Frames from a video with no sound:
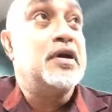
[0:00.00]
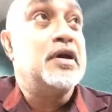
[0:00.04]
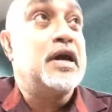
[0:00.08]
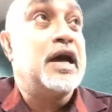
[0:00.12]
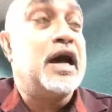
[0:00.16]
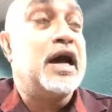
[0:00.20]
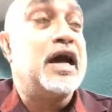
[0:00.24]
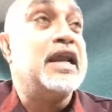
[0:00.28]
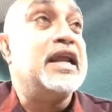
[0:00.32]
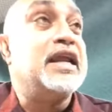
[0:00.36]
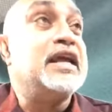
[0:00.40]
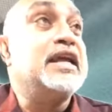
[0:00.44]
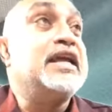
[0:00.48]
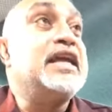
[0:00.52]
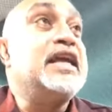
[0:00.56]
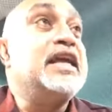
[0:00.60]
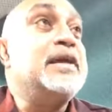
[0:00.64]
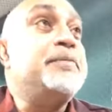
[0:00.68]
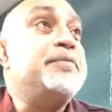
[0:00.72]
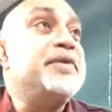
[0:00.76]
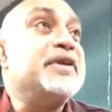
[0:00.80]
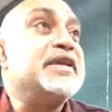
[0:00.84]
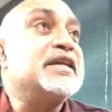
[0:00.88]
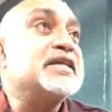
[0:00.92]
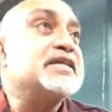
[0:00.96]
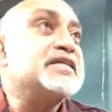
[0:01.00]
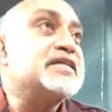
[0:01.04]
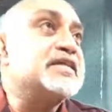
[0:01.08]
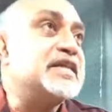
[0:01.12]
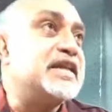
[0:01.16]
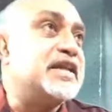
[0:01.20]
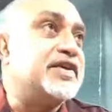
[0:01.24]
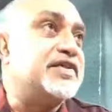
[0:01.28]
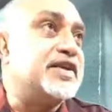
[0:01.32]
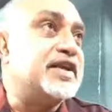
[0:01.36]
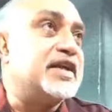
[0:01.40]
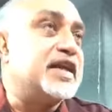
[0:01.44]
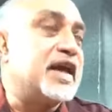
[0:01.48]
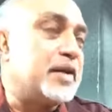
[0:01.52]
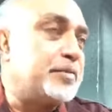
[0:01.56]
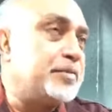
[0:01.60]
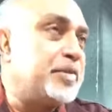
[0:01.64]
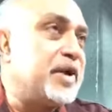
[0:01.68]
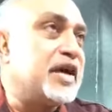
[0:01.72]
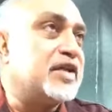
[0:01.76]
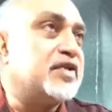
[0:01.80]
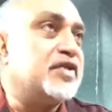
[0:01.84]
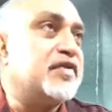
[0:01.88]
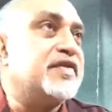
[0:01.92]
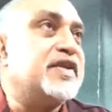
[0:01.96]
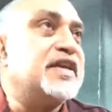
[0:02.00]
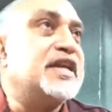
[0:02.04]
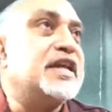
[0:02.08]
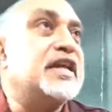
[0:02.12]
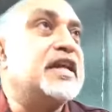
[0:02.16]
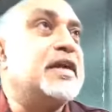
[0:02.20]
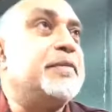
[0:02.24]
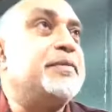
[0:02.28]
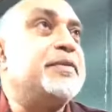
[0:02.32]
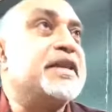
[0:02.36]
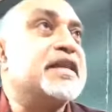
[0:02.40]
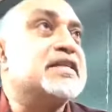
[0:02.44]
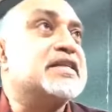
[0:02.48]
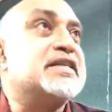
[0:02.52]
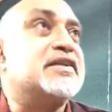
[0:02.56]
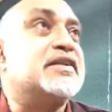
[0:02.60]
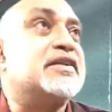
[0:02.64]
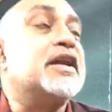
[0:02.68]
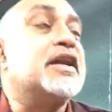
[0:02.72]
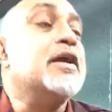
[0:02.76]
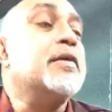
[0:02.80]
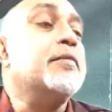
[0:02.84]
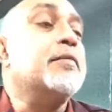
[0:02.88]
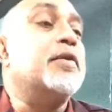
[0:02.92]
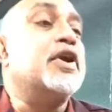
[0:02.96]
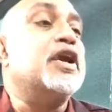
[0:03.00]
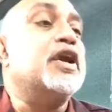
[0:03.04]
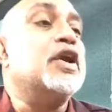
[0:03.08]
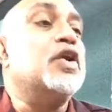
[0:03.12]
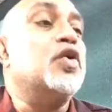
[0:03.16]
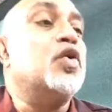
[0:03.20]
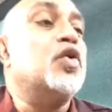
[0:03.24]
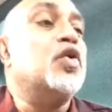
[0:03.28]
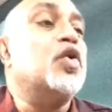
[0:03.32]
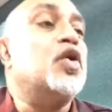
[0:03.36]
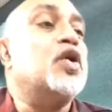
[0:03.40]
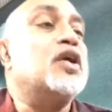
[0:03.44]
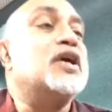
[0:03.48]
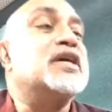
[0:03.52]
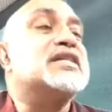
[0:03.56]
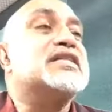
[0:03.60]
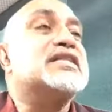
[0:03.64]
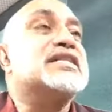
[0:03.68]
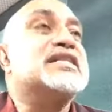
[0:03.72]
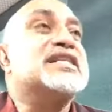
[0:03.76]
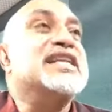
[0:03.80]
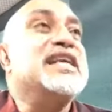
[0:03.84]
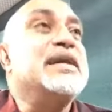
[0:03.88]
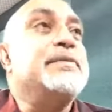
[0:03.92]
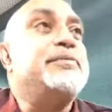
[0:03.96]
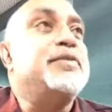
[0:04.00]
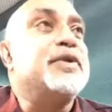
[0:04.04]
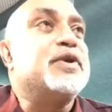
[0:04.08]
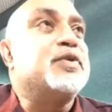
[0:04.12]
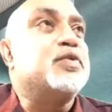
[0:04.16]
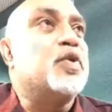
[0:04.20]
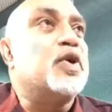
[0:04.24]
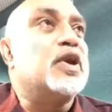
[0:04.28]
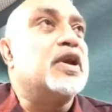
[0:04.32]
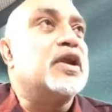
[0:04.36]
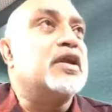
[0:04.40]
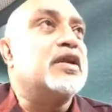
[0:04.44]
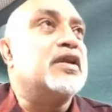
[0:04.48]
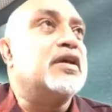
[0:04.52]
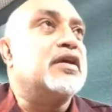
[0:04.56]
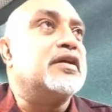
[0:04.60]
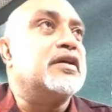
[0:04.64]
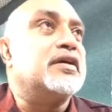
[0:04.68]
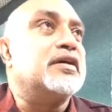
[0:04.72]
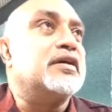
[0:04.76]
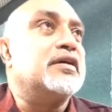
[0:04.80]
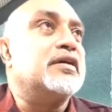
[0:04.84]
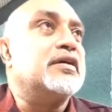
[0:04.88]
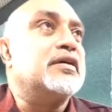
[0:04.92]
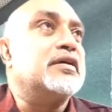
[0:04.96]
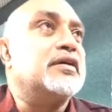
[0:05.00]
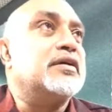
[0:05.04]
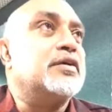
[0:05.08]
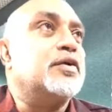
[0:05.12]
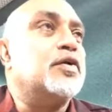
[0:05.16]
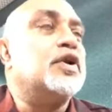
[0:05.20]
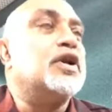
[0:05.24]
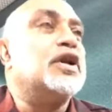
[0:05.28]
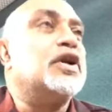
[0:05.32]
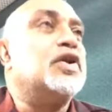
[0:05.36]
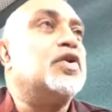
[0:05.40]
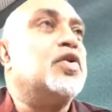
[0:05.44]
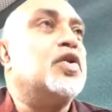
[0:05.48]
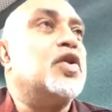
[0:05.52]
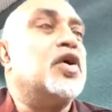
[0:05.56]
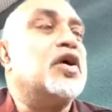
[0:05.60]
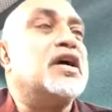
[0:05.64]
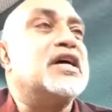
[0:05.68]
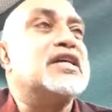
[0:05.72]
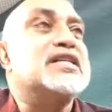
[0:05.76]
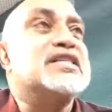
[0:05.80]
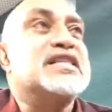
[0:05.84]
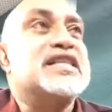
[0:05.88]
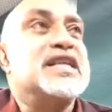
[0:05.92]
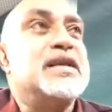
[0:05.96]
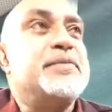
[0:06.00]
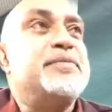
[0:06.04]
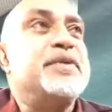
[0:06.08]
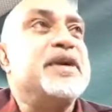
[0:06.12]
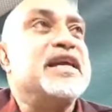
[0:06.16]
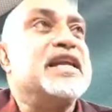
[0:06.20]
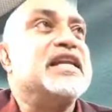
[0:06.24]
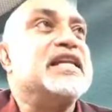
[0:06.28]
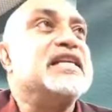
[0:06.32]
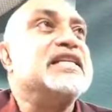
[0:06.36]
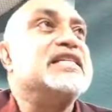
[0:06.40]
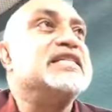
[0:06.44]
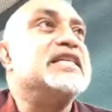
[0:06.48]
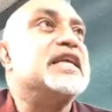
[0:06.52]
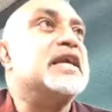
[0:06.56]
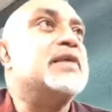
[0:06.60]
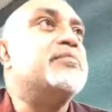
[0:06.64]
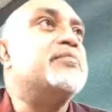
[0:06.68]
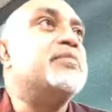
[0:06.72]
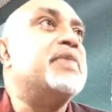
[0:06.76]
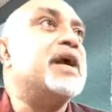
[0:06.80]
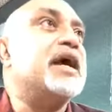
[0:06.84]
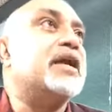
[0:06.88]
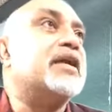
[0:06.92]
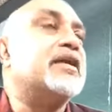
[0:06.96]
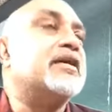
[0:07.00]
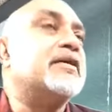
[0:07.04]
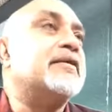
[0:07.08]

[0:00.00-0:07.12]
And they keep it a secret. That part of it, they keep it a secret. But they no longer sleep with one another. Or they no longer sleep in the same bed.